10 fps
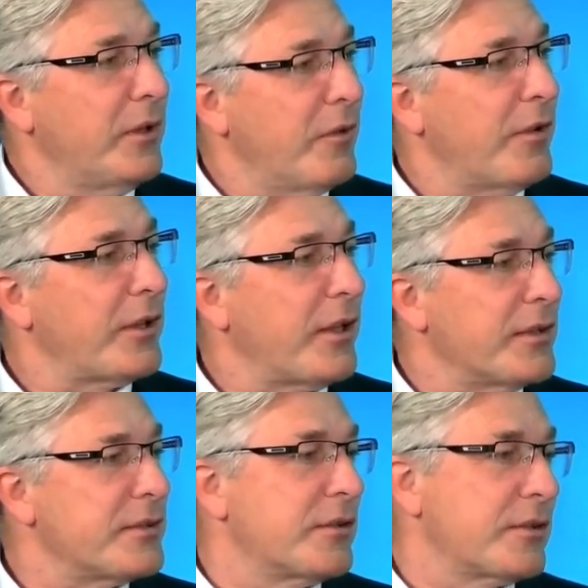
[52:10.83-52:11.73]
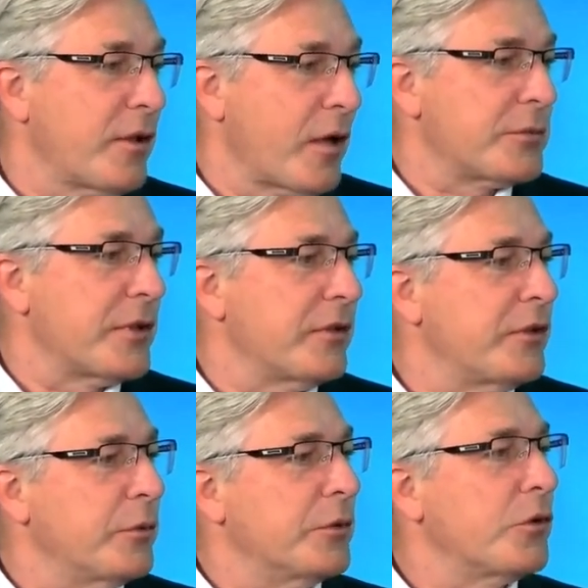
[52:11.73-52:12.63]
In that case, it comes
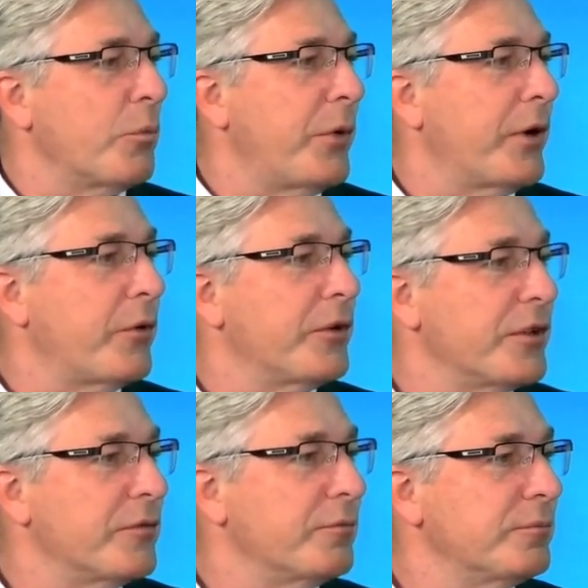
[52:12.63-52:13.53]
into a top priority.